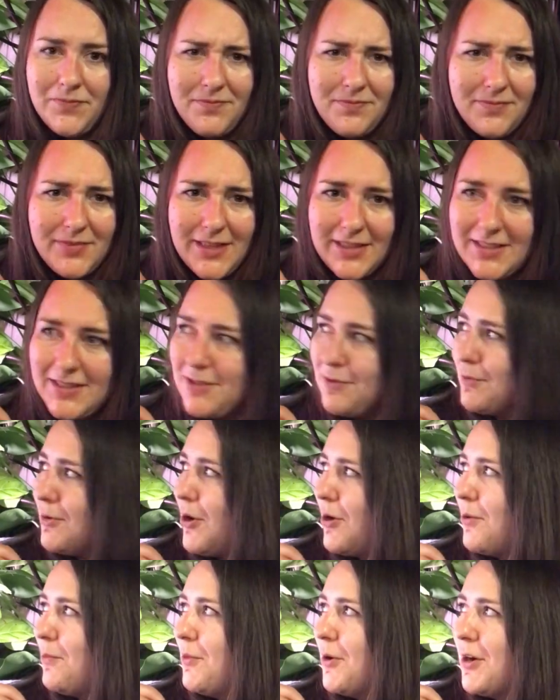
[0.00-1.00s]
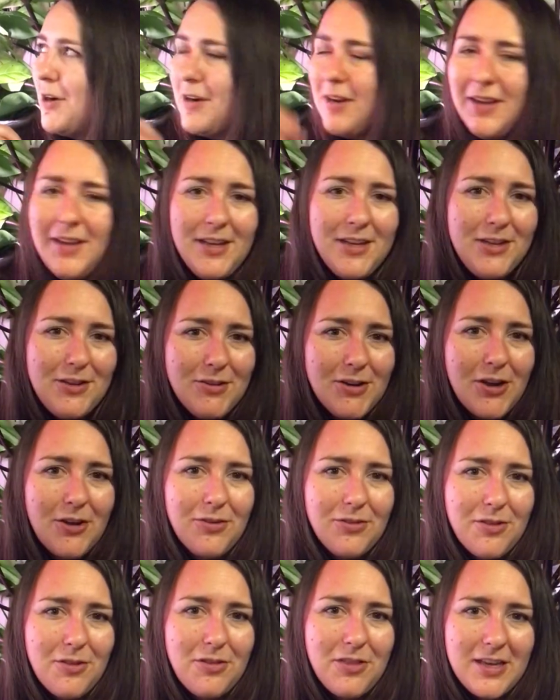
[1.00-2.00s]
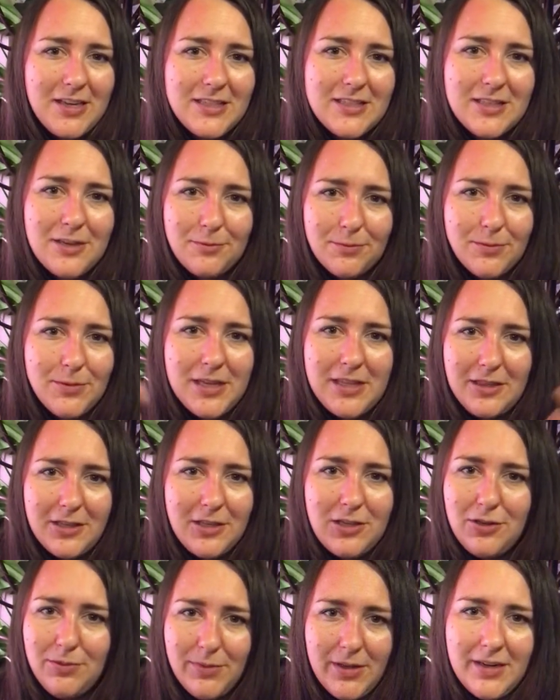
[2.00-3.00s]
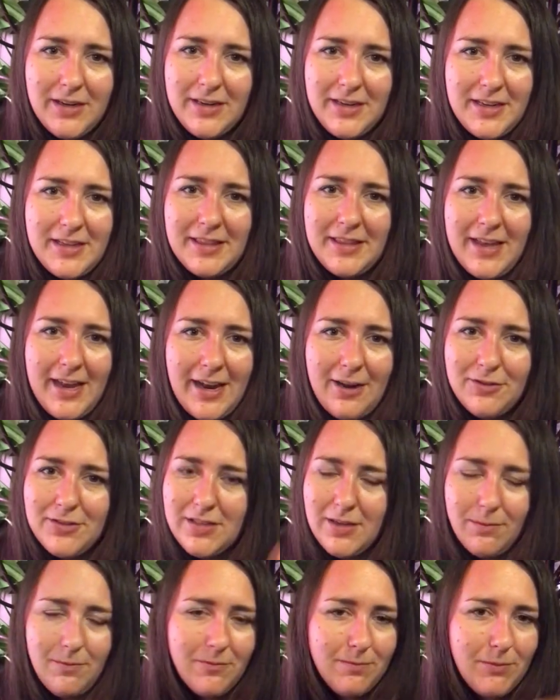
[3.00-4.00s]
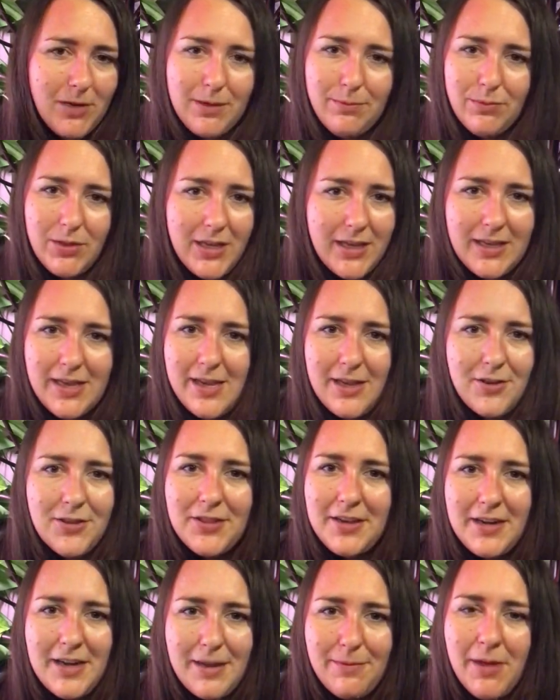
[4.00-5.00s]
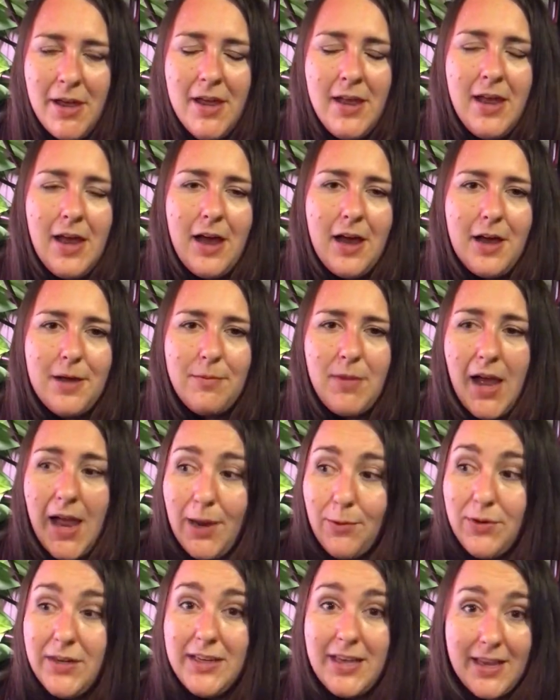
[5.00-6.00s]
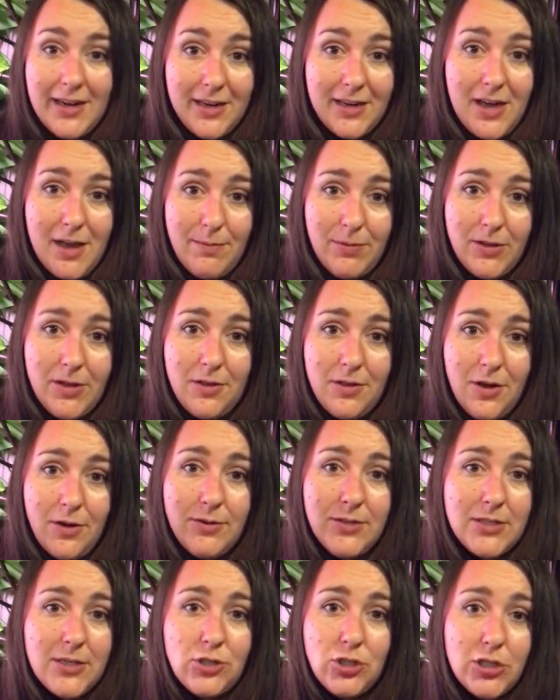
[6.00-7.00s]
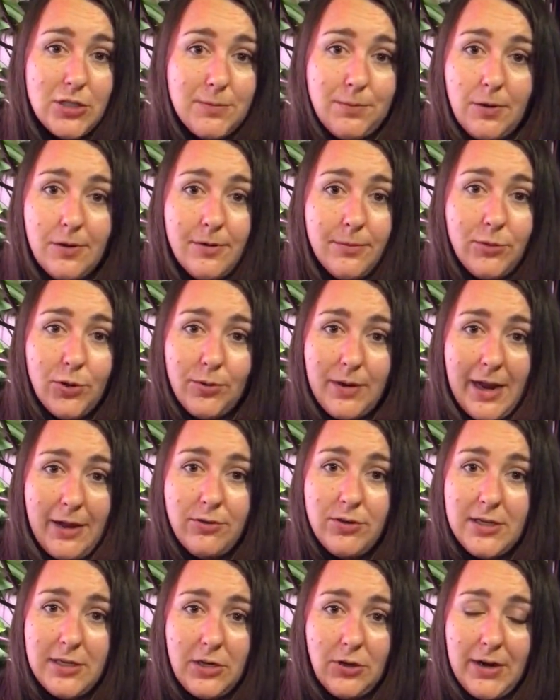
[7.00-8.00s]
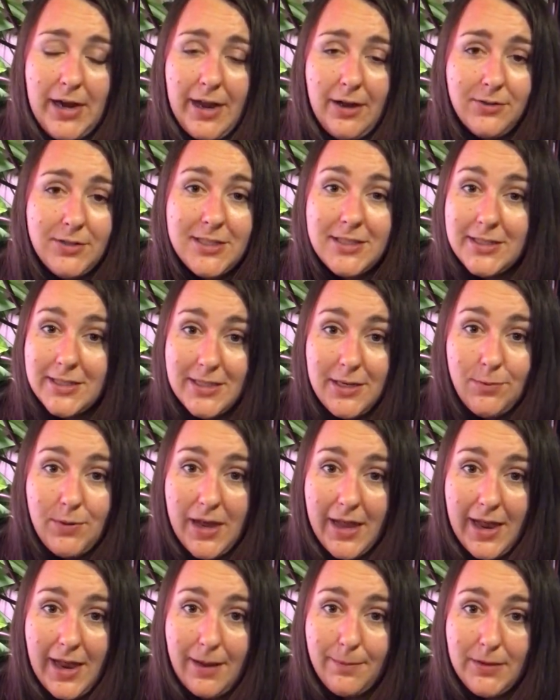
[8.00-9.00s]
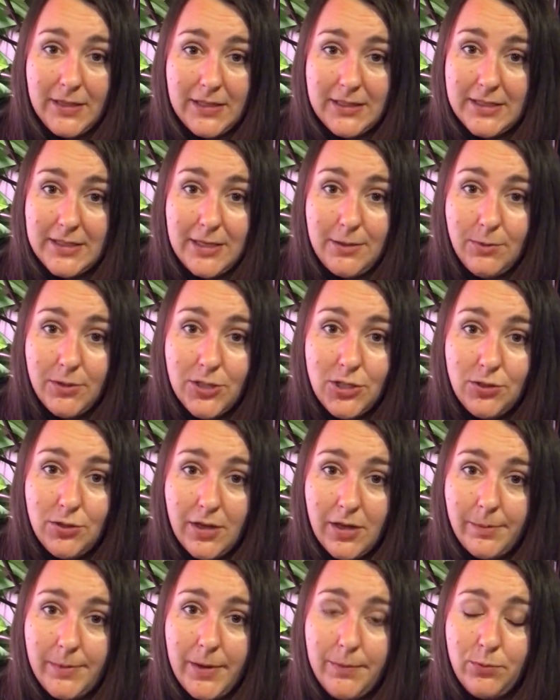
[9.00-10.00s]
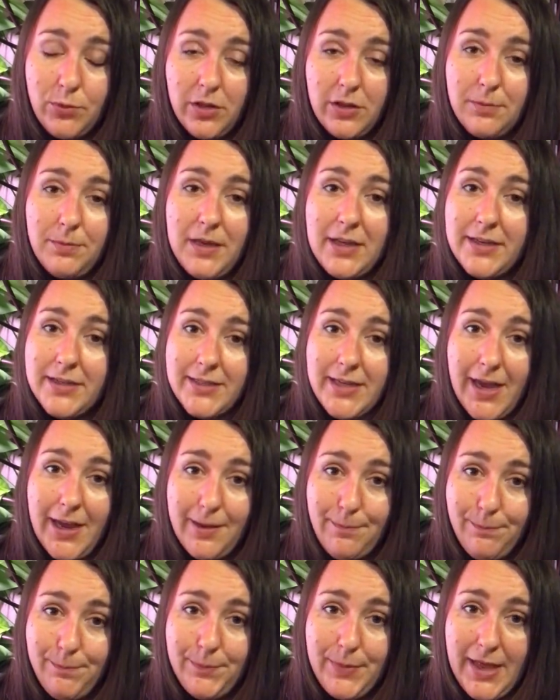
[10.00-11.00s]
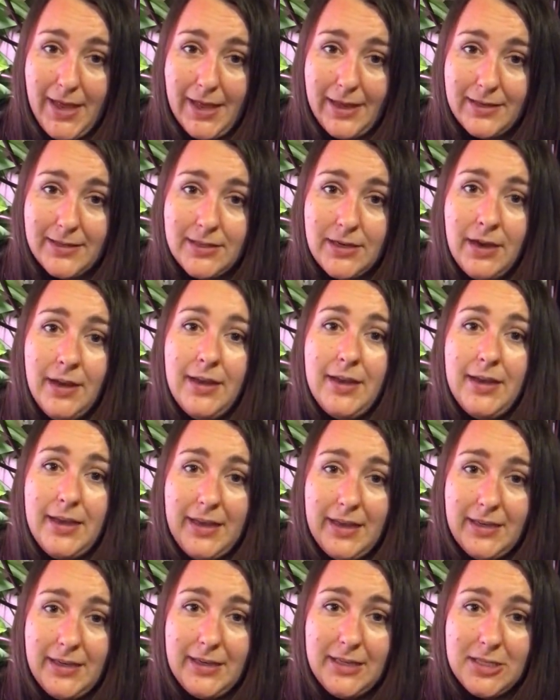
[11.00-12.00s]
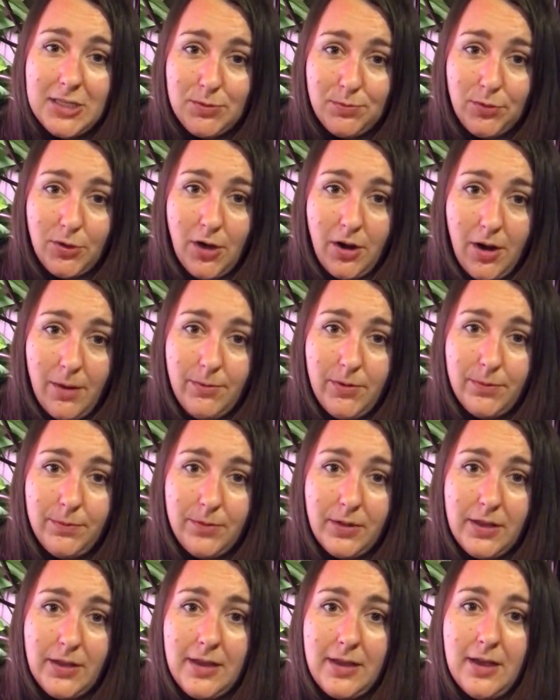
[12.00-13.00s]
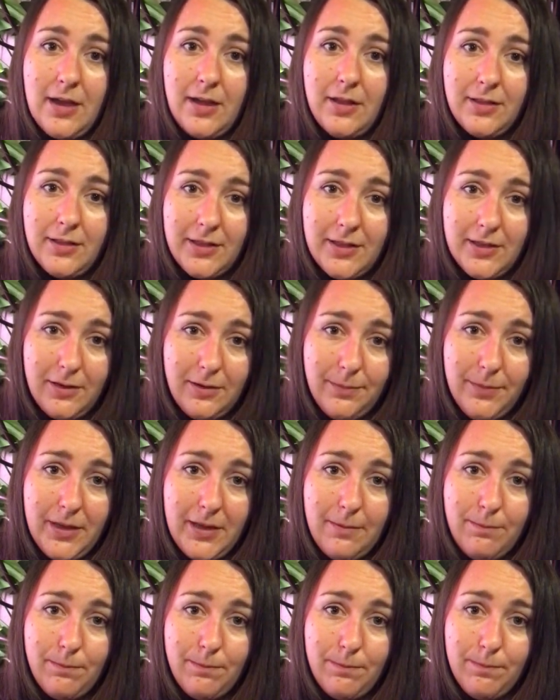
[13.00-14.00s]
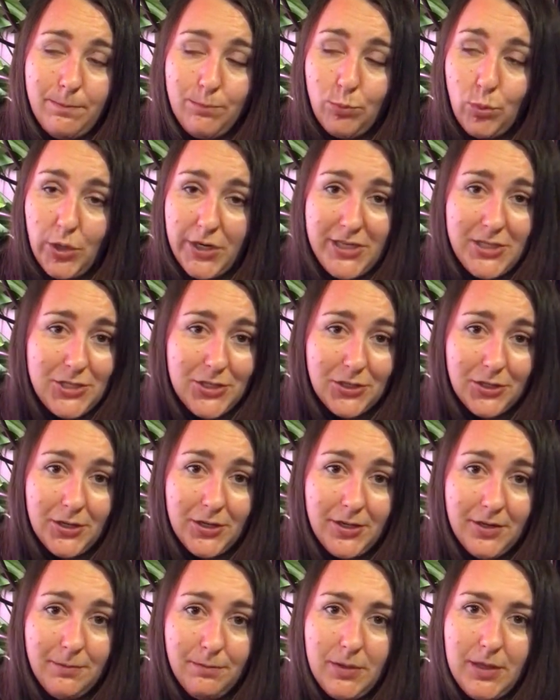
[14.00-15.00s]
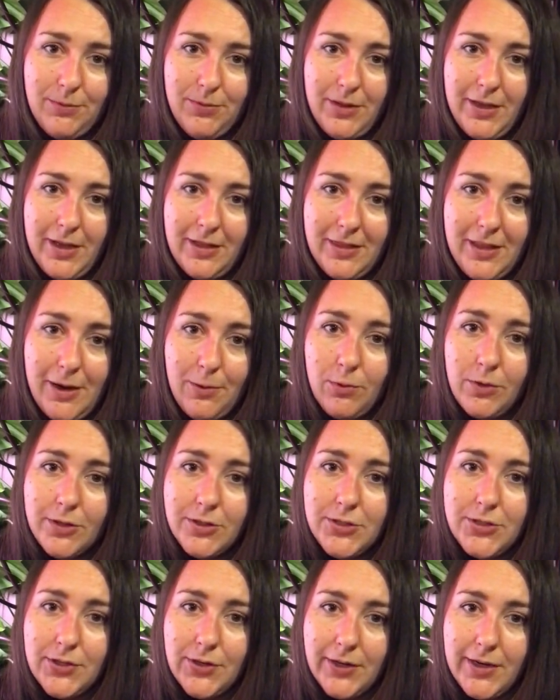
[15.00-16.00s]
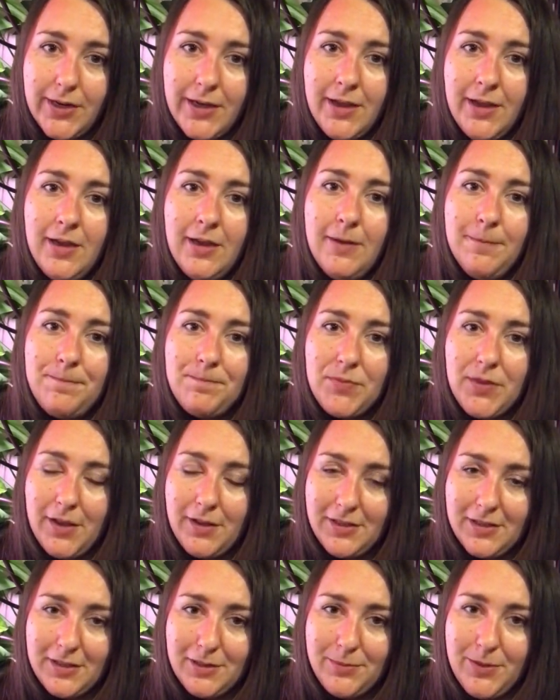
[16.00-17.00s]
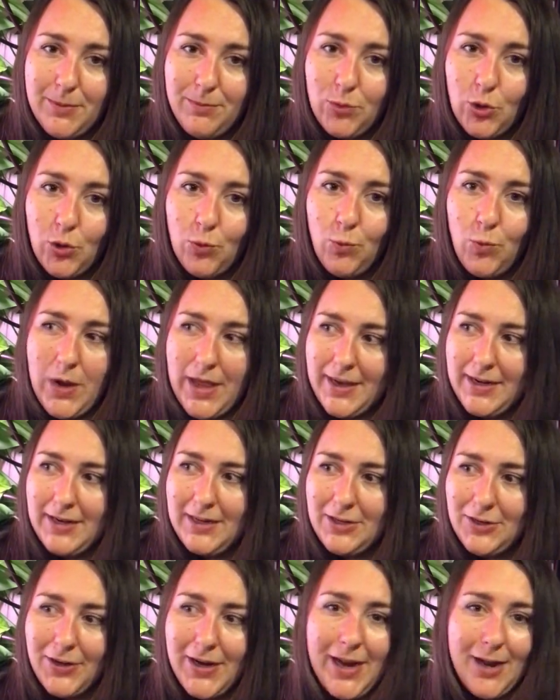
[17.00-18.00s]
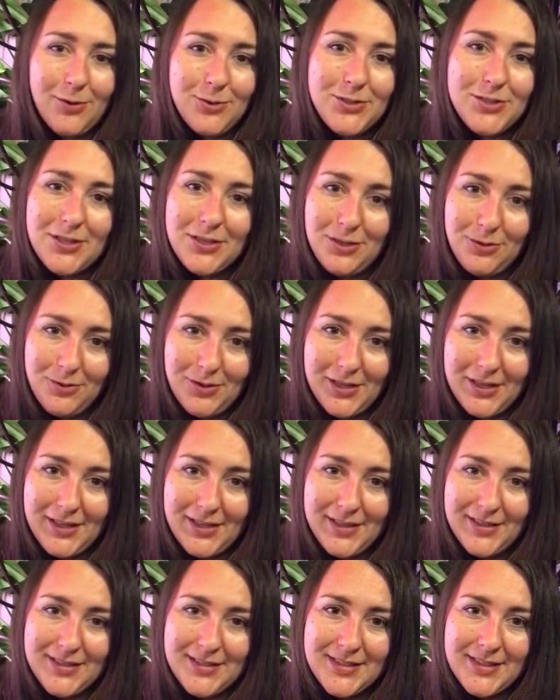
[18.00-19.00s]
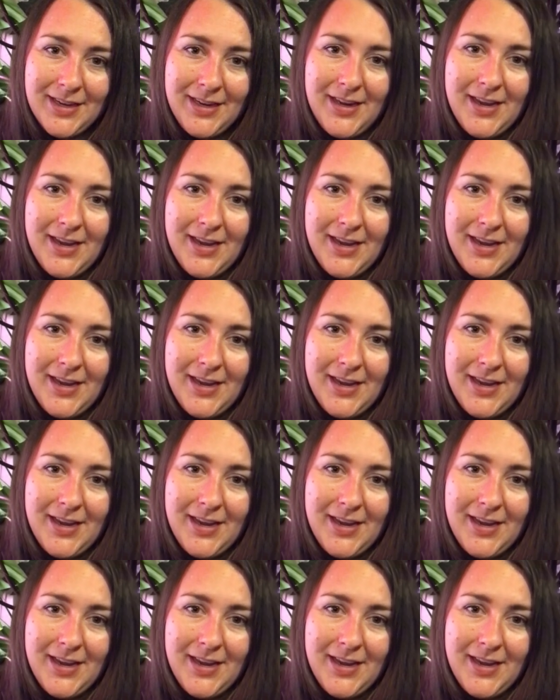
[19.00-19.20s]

That's the wrong word. You know, the things that read the humidity in the house. I'm blanking on the name. I would get a couple of those and just put them around in your house and see what happens. See what you come up with, because I bet it is probably a little bit moisture, people hate that word, sorry, a little bit more wet in your house than you think it is.